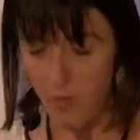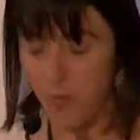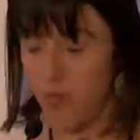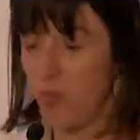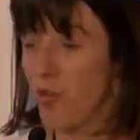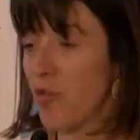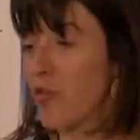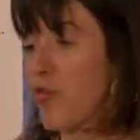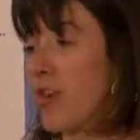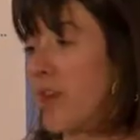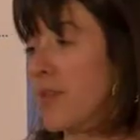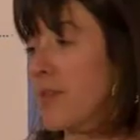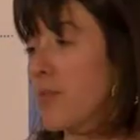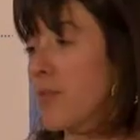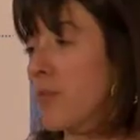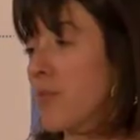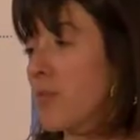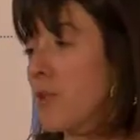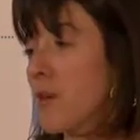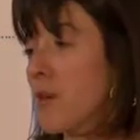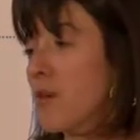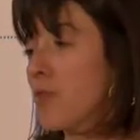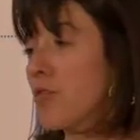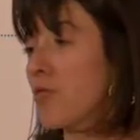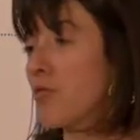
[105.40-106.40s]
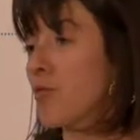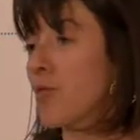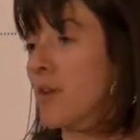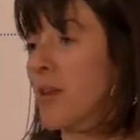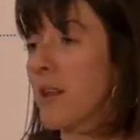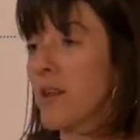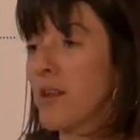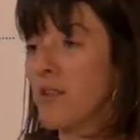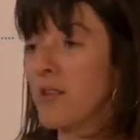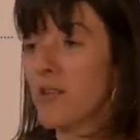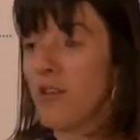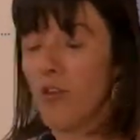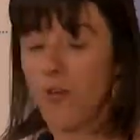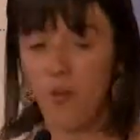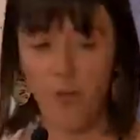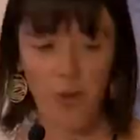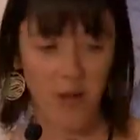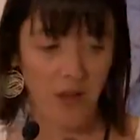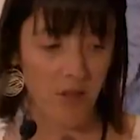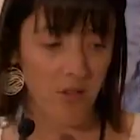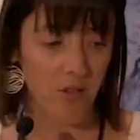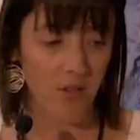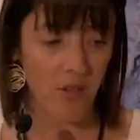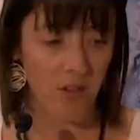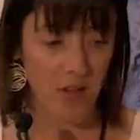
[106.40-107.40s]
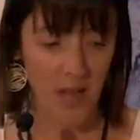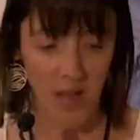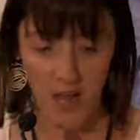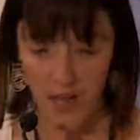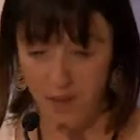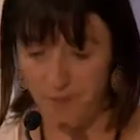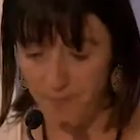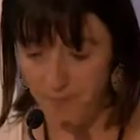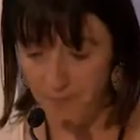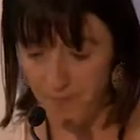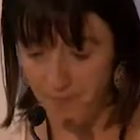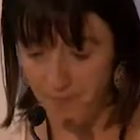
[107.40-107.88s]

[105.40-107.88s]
the project that we're talking to you about today.